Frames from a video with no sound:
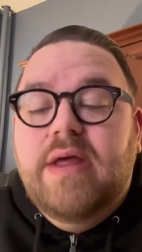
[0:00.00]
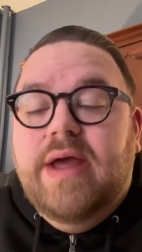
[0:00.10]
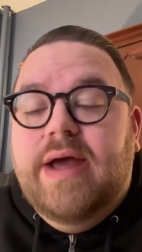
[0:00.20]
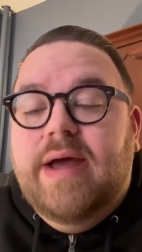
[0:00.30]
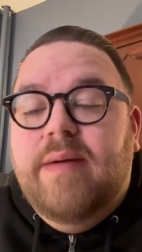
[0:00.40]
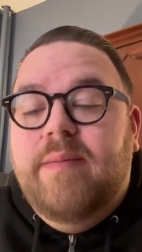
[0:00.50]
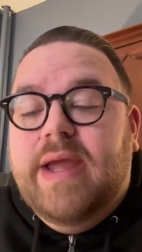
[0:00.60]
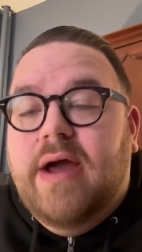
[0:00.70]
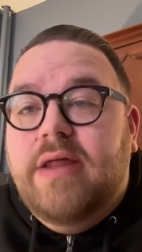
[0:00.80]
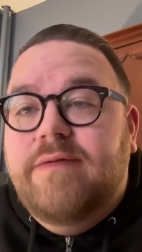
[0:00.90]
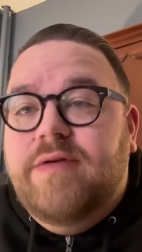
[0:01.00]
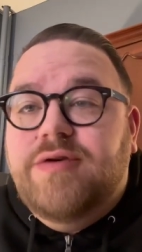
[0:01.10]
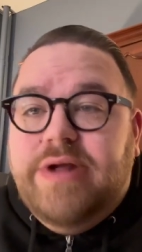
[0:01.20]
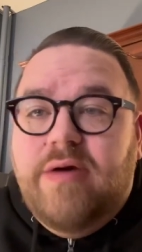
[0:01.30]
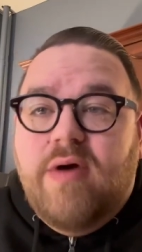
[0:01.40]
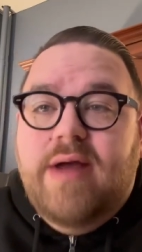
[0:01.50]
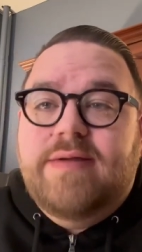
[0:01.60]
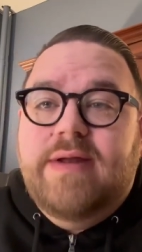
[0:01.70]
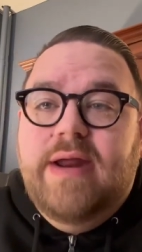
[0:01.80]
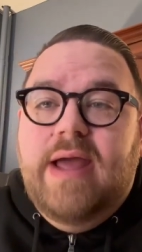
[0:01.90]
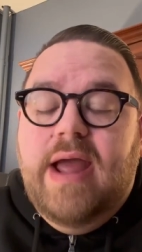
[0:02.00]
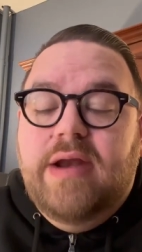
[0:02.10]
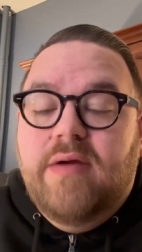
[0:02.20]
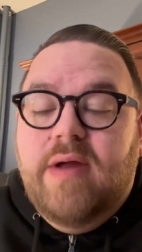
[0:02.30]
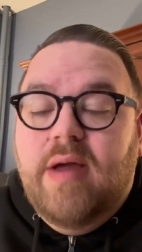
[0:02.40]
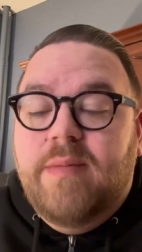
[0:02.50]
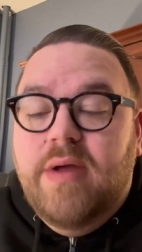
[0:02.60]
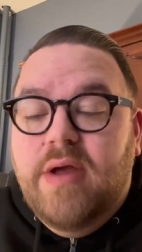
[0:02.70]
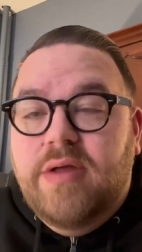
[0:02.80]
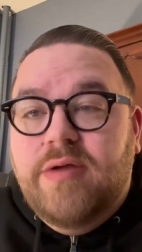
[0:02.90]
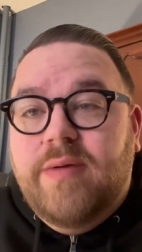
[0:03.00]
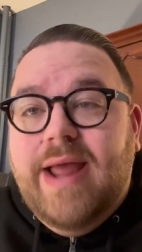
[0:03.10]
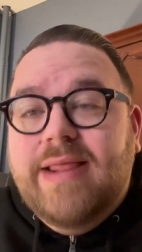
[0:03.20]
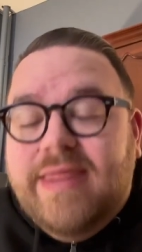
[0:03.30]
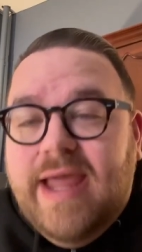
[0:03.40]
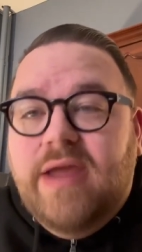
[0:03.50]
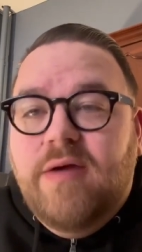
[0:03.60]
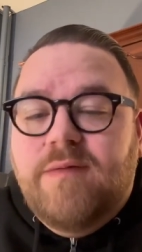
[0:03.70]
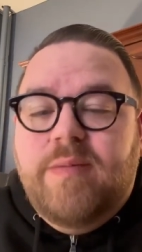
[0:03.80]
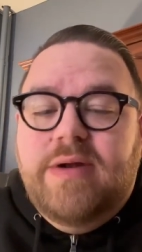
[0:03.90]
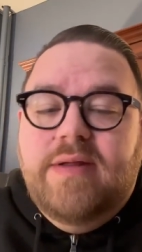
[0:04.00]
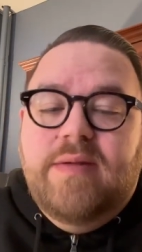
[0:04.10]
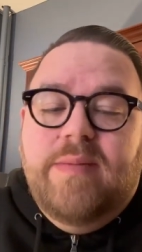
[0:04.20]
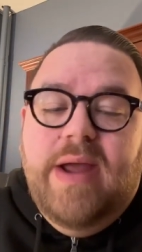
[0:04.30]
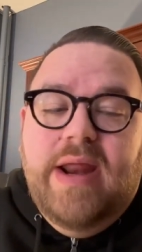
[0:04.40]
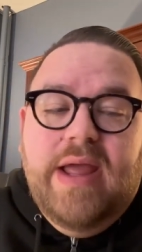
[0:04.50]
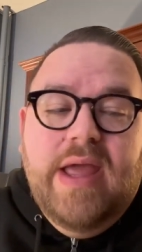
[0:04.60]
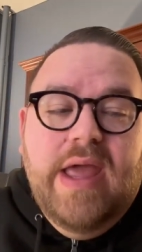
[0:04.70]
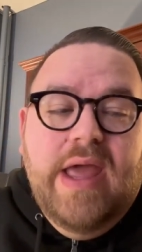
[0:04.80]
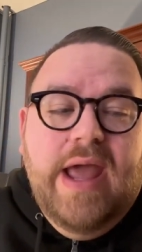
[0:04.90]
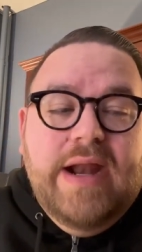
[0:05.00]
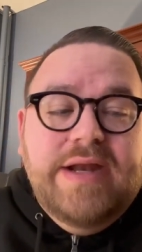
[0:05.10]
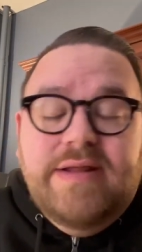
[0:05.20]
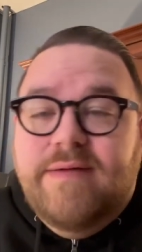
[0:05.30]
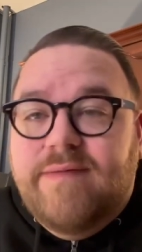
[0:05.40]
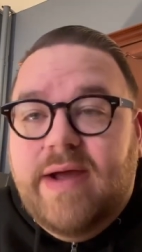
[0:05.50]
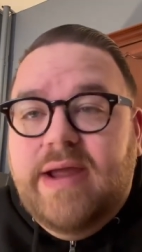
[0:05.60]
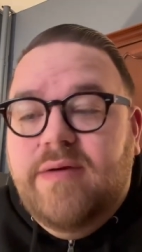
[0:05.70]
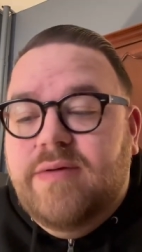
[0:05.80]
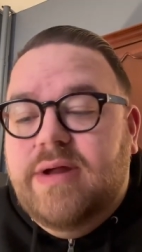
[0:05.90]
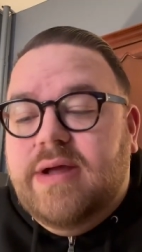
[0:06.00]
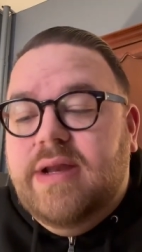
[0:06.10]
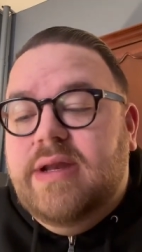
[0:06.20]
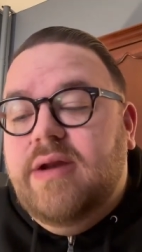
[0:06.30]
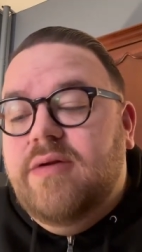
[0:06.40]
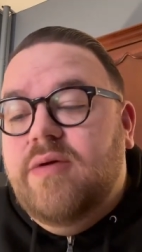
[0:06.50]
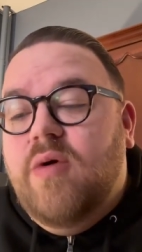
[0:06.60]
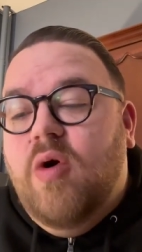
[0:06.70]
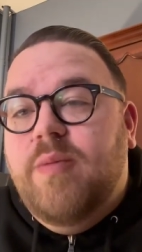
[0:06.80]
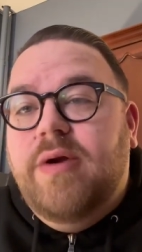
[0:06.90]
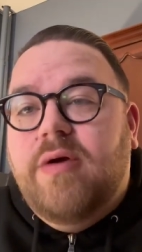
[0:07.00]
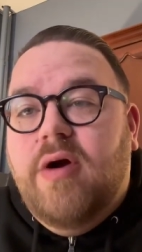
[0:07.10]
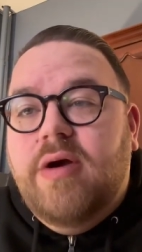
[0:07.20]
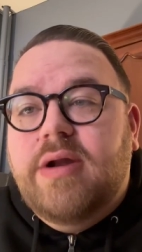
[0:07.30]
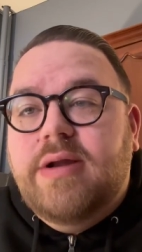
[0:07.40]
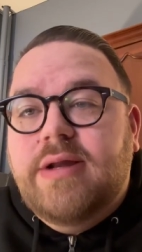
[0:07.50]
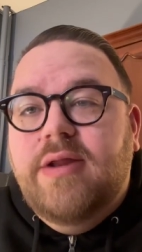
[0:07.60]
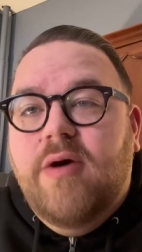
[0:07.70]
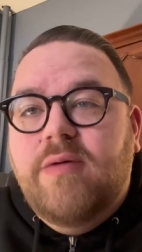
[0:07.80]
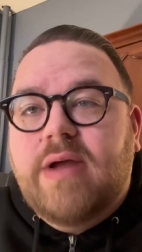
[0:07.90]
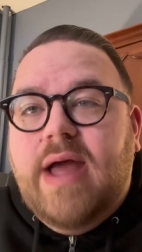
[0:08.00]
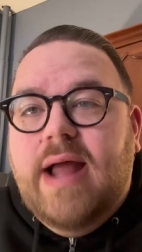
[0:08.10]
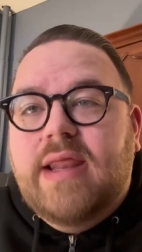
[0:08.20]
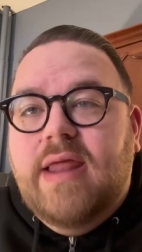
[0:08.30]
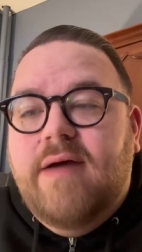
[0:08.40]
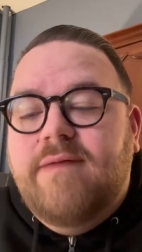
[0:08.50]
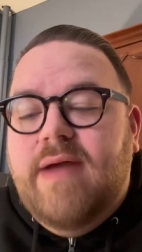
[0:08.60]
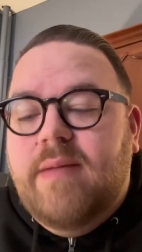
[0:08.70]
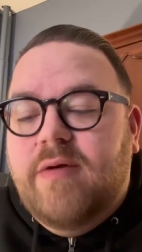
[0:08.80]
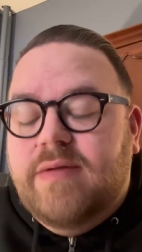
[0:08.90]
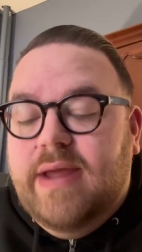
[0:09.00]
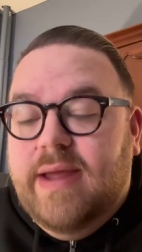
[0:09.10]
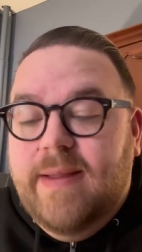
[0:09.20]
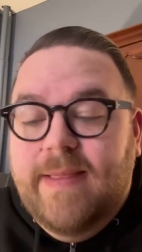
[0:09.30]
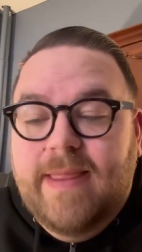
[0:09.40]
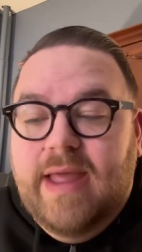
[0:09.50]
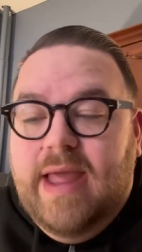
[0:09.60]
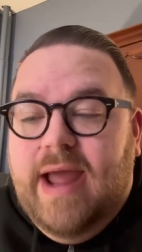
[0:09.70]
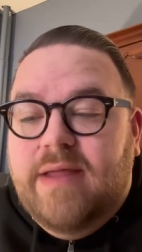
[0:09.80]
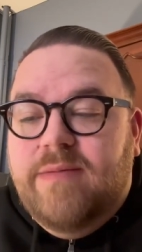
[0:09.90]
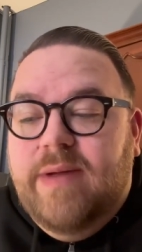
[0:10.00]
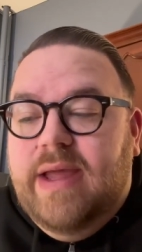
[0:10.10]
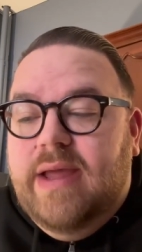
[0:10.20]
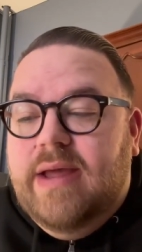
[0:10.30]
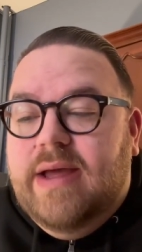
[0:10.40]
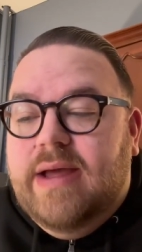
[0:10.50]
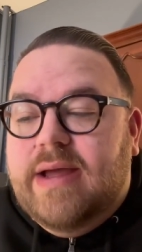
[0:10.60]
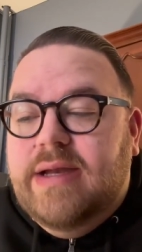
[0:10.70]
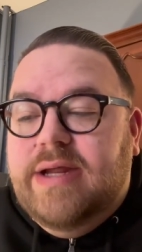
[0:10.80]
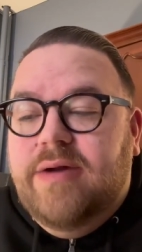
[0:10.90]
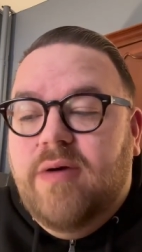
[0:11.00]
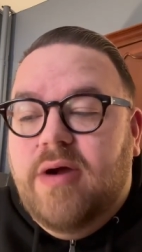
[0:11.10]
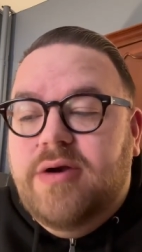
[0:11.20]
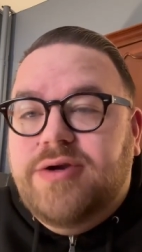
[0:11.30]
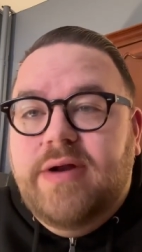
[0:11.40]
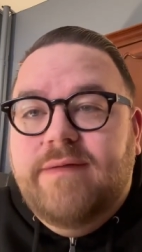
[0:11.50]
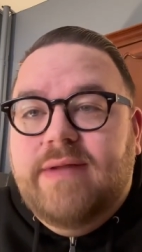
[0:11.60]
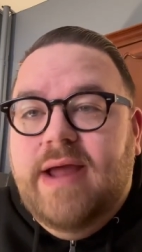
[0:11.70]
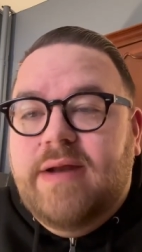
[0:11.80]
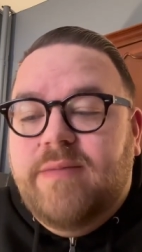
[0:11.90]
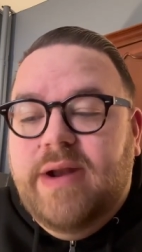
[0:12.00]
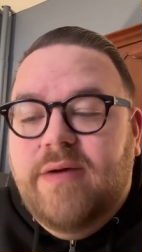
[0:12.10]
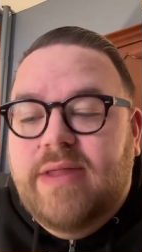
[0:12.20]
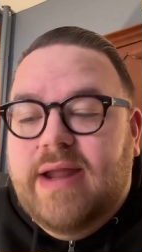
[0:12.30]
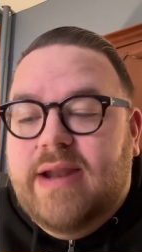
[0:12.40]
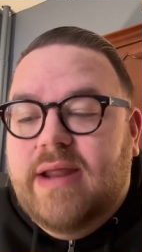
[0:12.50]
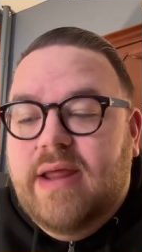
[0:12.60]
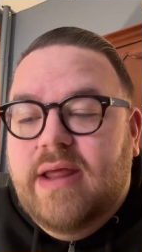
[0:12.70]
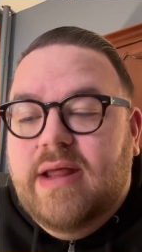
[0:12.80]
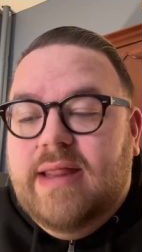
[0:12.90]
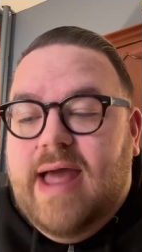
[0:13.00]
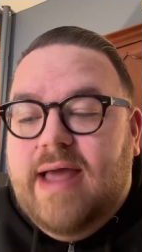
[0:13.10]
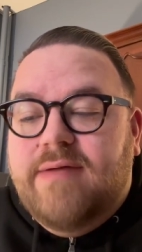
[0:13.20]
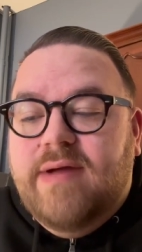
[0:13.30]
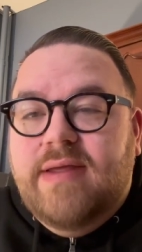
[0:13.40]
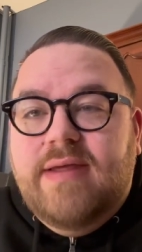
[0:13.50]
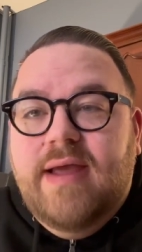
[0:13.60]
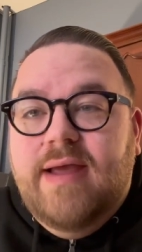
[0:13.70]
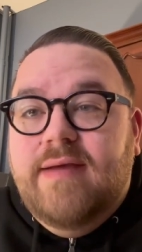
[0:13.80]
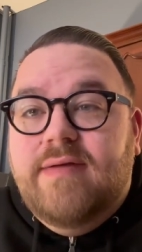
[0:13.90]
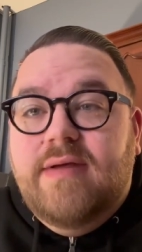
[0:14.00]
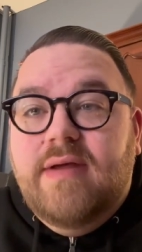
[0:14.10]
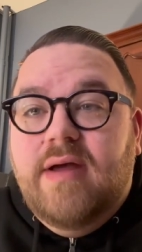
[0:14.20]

uh, because of your generosity and your help. So again, thank you for participating, and I just invite you to continue to open your heart to know God's love and mercy. As we uh, continue our journey of Lent, we know that Lazarus is